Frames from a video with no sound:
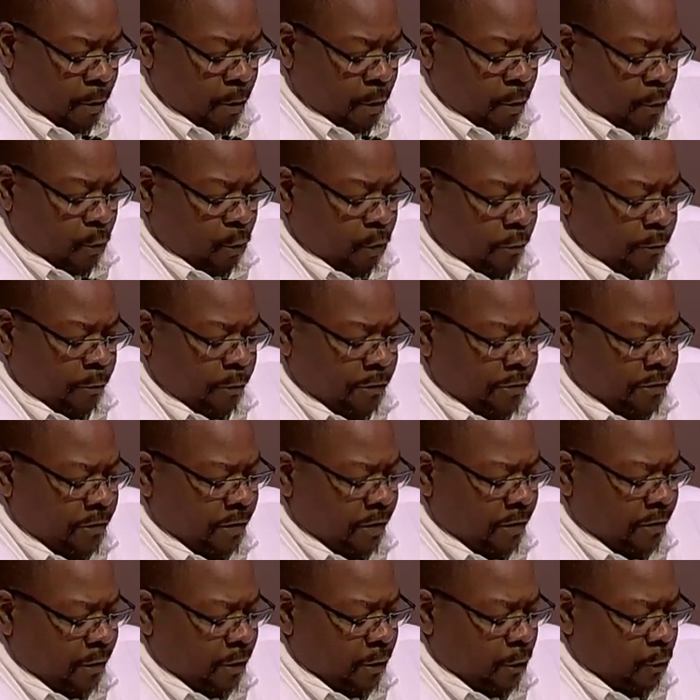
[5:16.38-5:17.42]
We
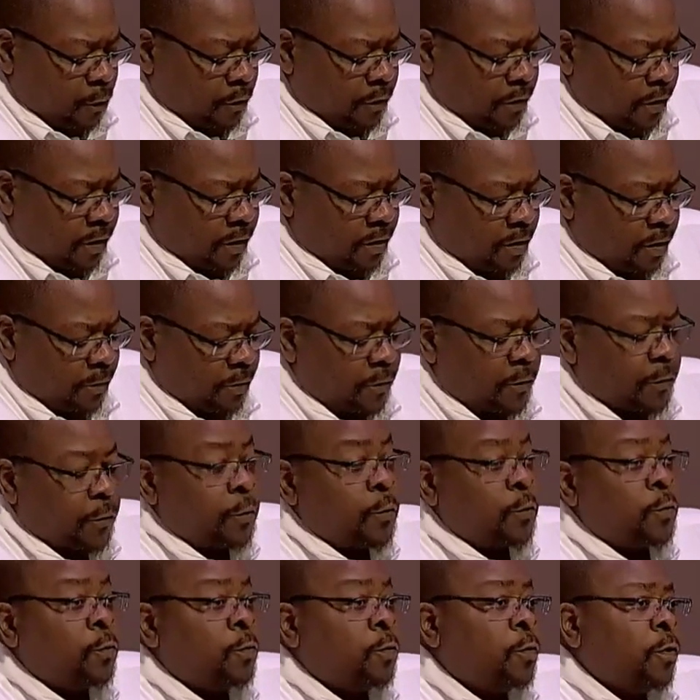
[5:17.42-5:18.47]
visited the new secondary
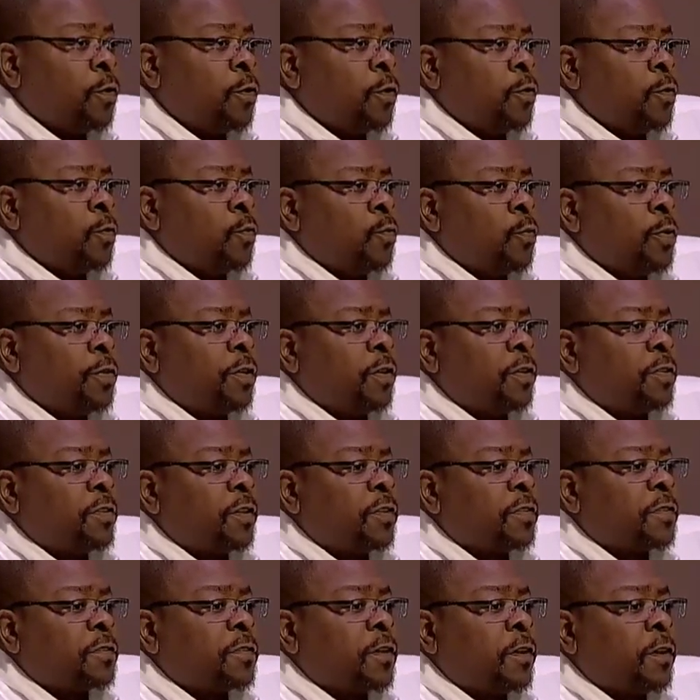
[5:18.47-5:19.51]
school, which had
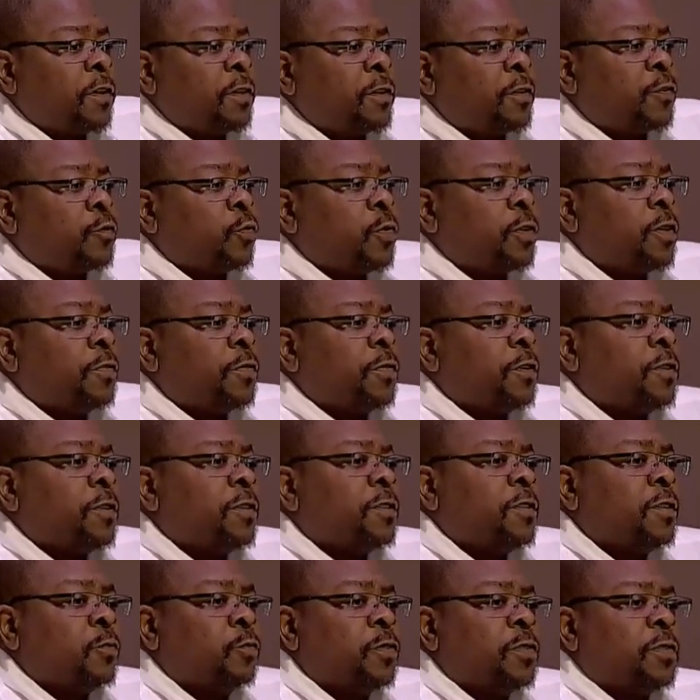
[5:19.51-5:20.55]
just started in
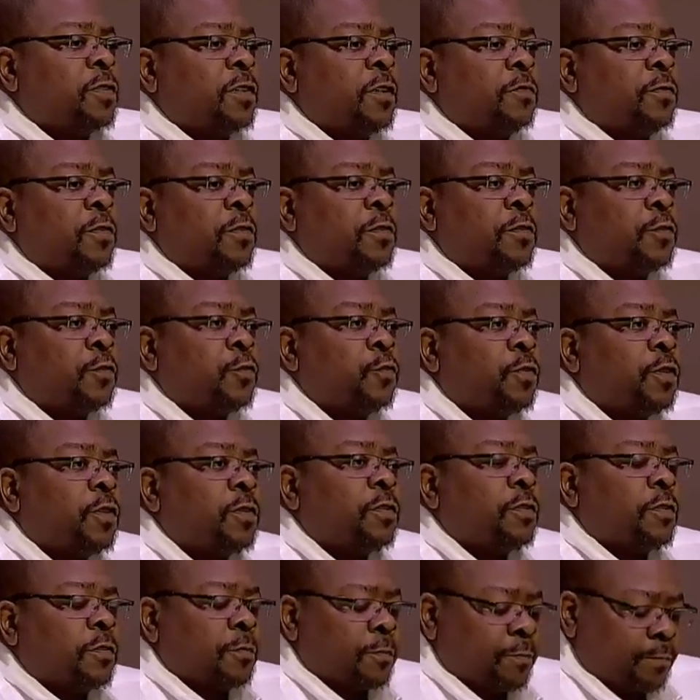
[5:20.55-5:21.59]
2013 with 7 students.